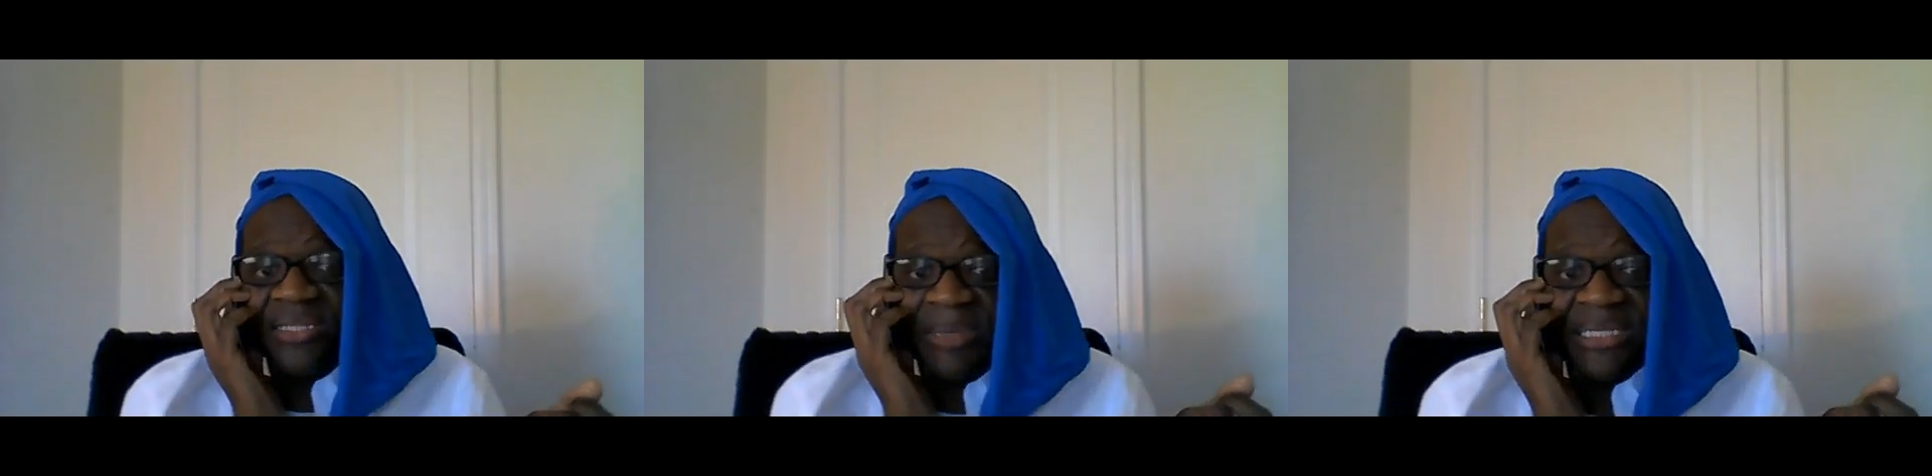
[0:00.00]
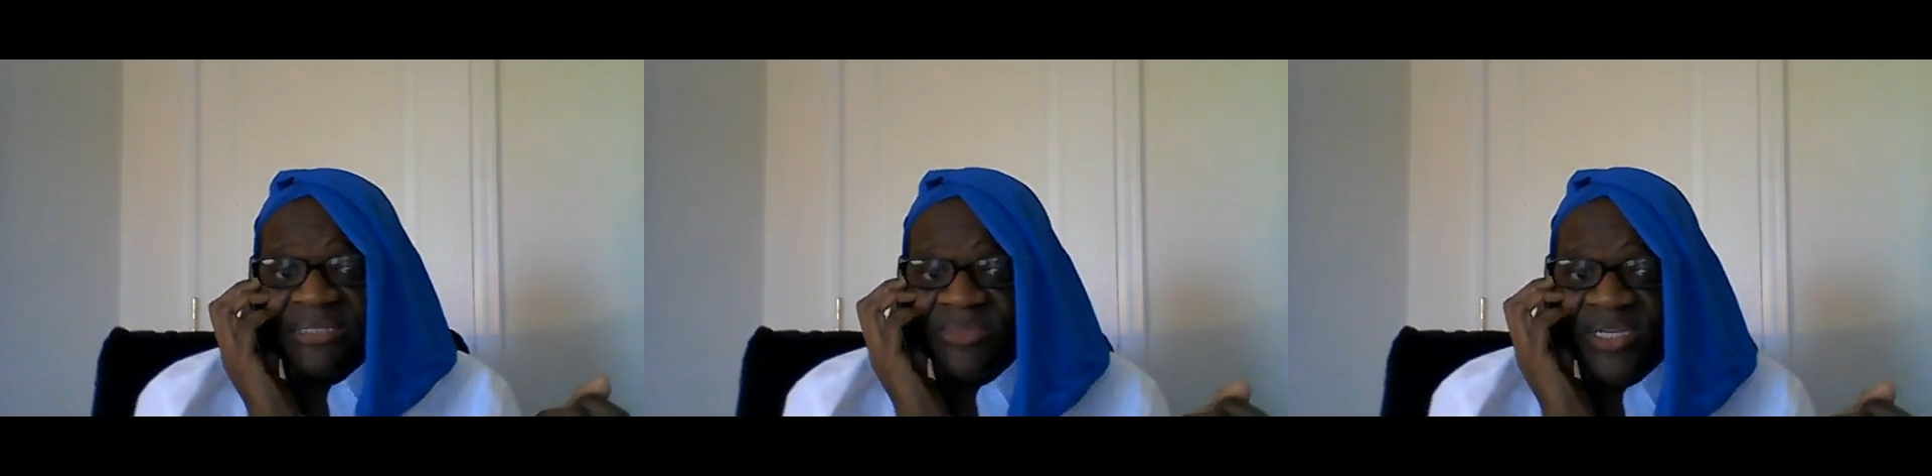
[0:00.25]
to
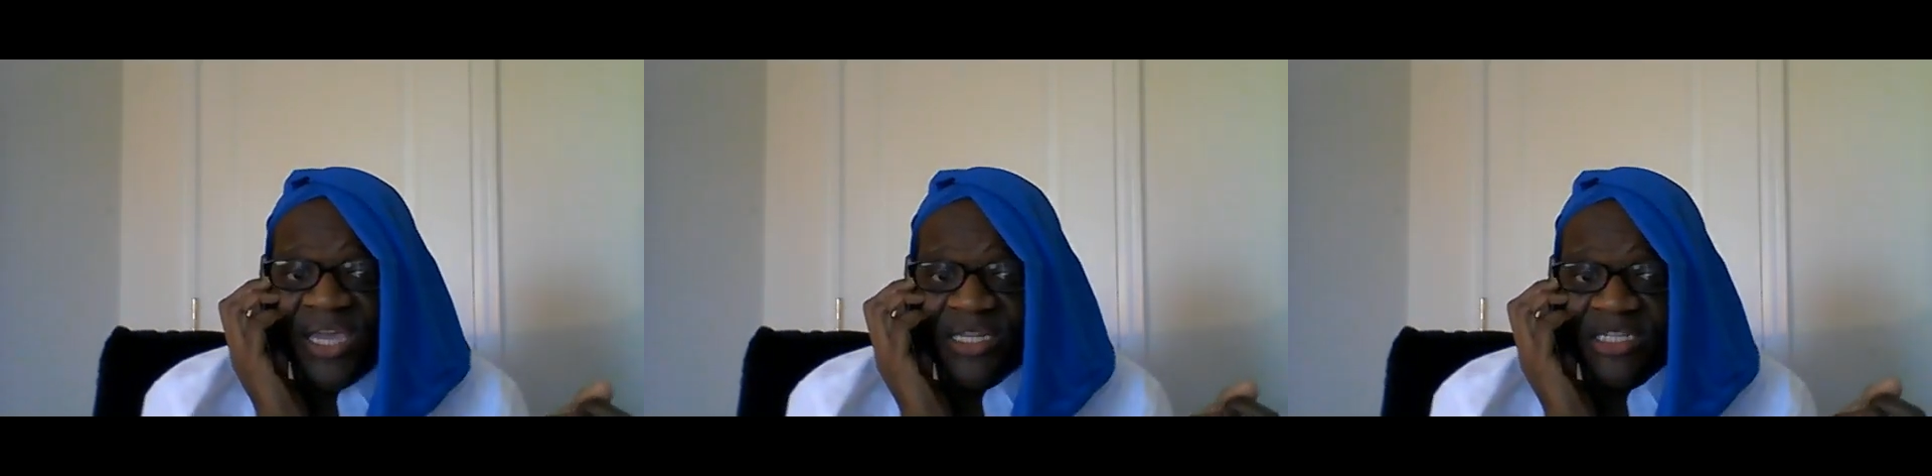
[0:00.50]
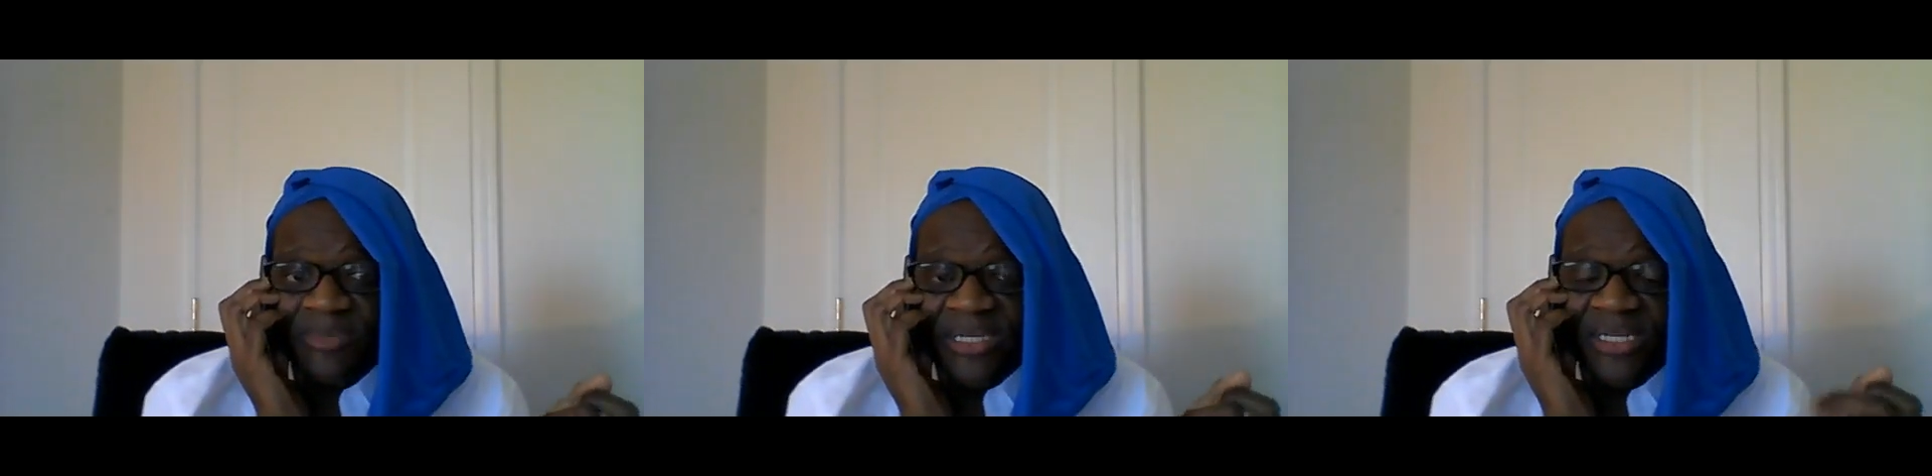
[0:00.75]
make some
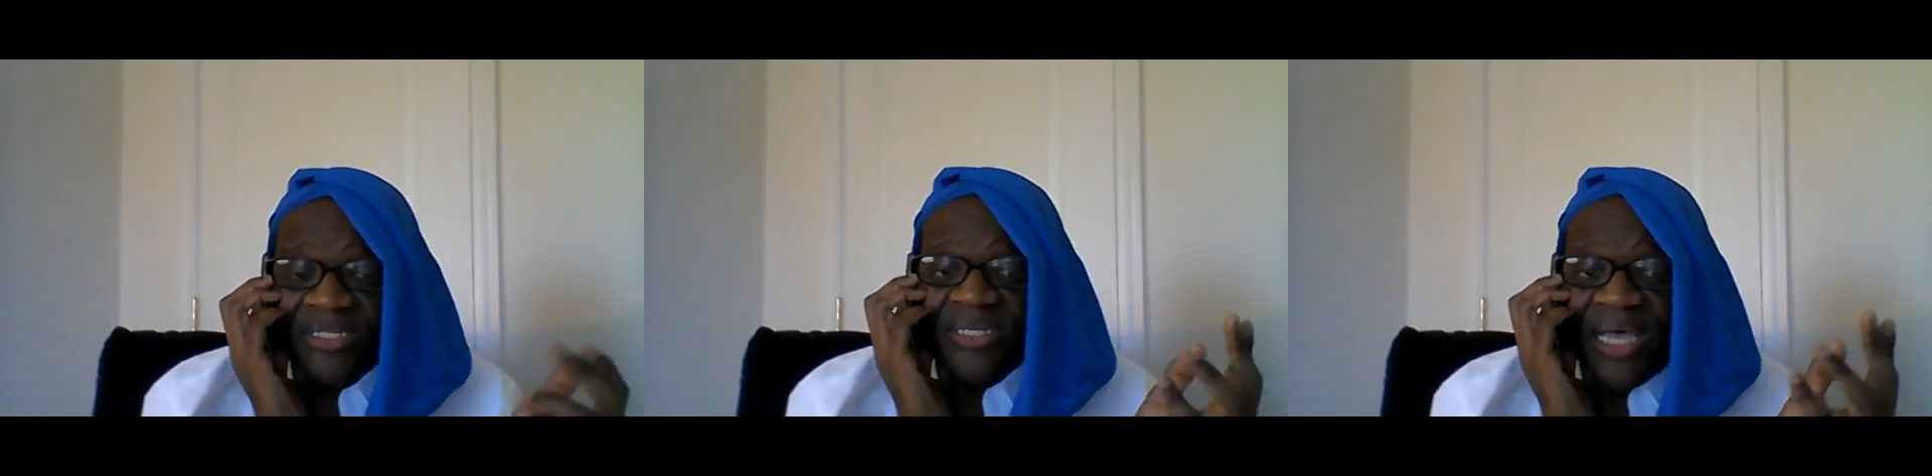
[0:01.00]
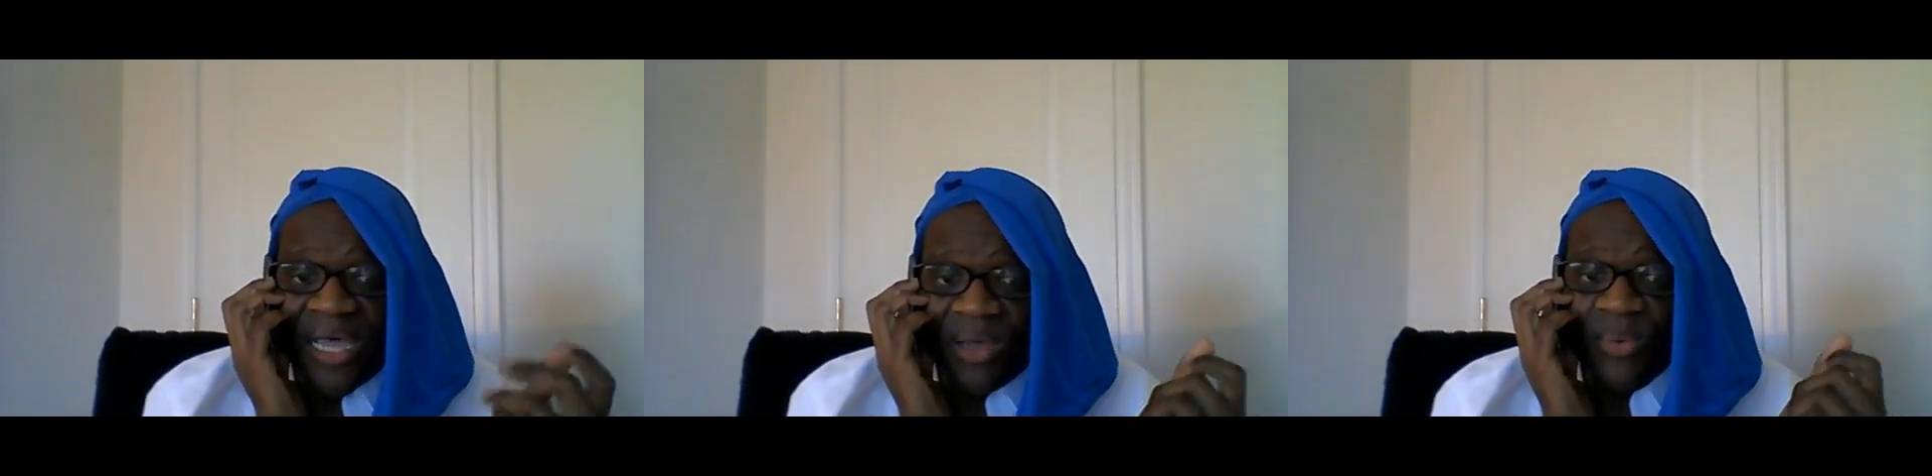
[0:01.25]
changes
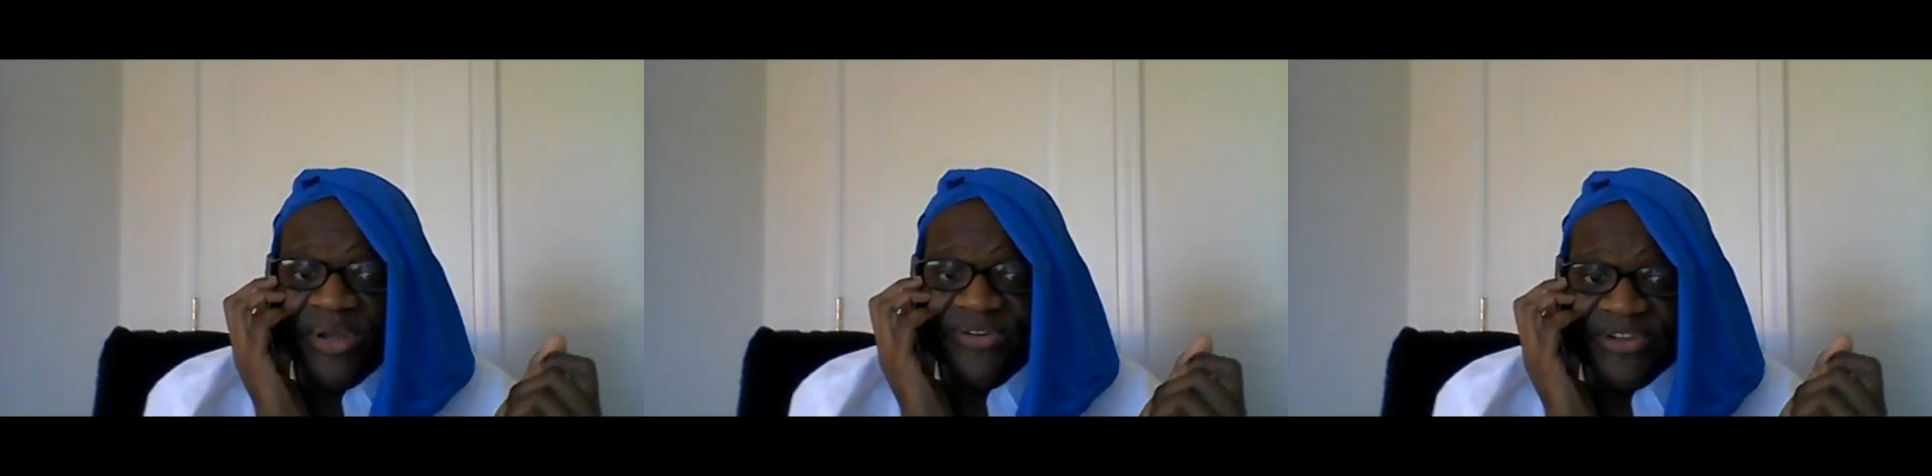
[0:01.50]
because I want a